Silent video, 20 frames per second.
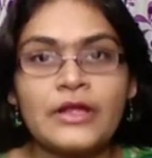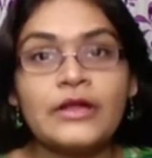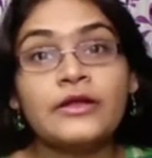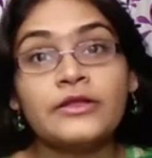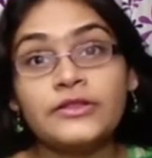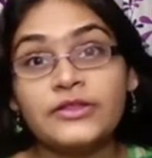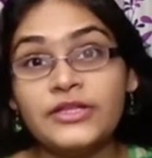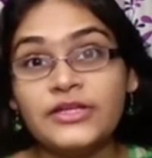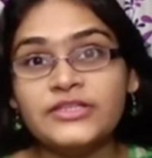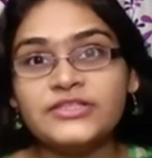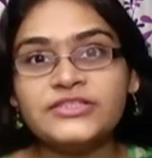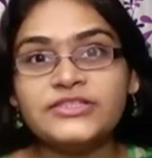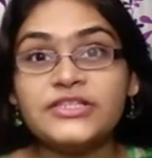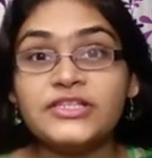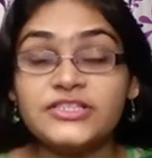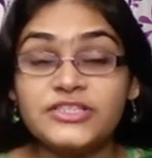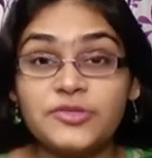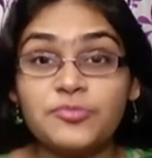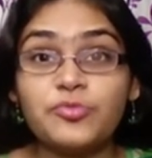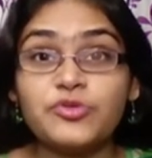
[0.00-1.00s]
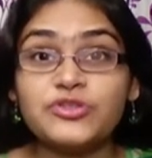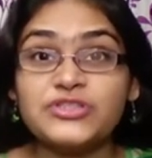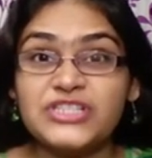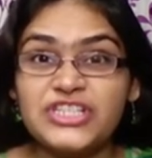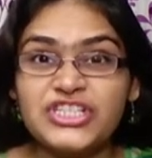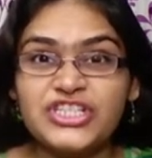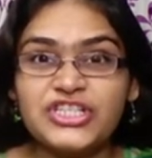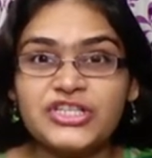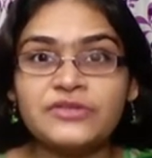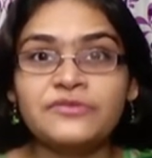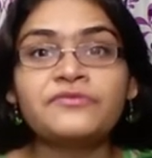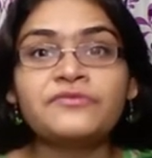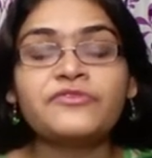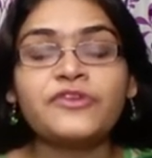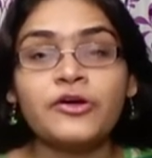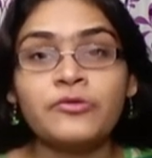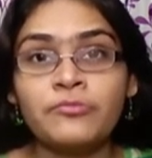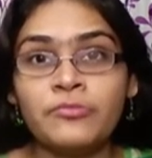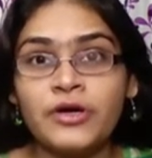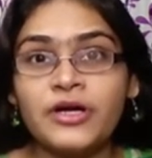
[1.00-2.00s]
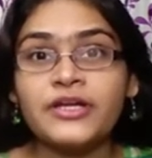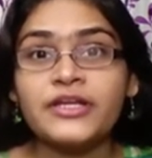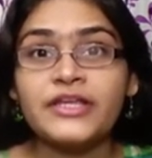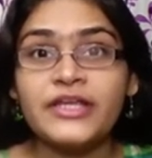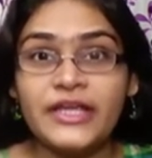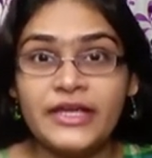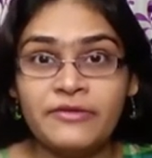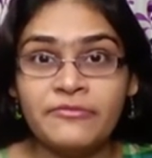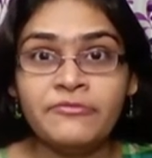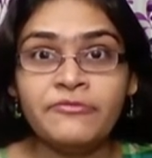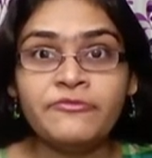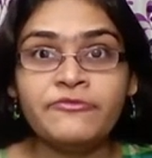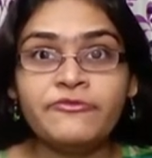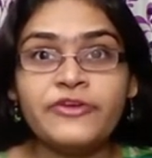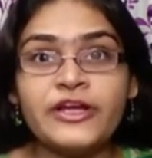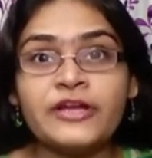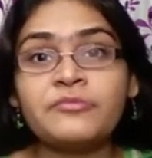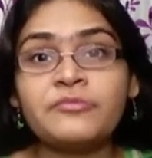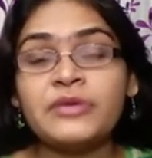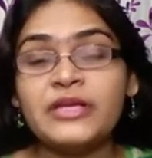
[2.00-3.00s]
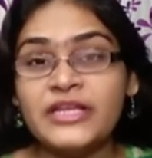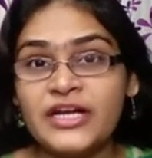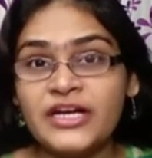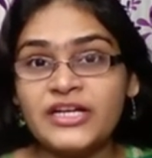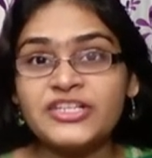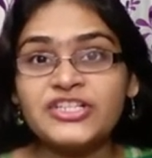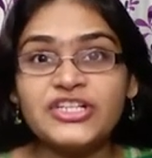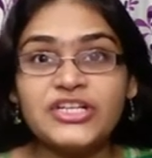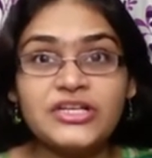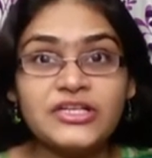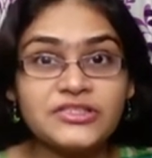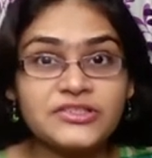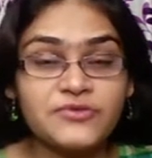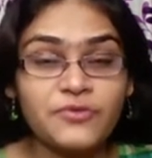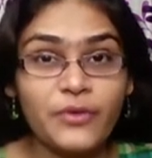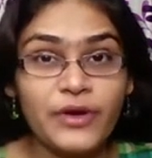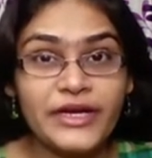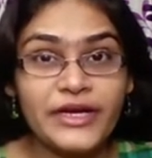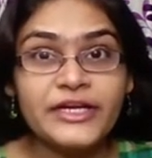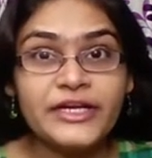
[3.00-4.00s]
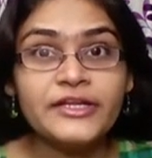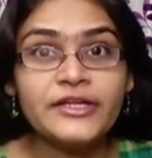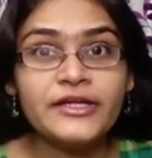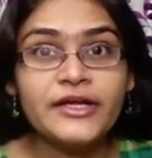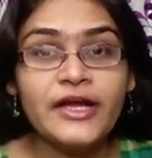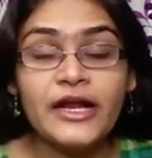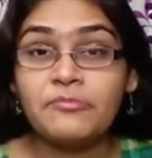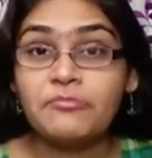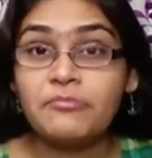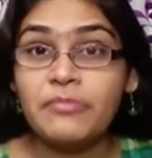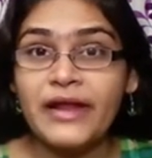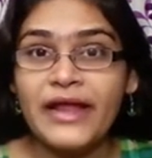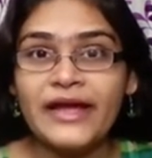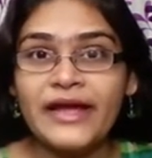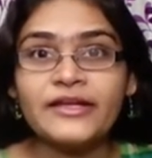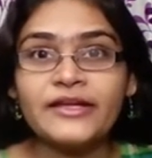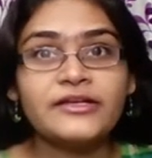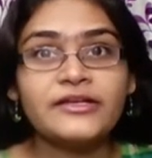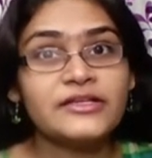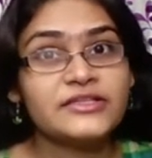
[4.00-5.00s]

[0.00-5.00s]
This is a position from a game where Meenakshi is white and black is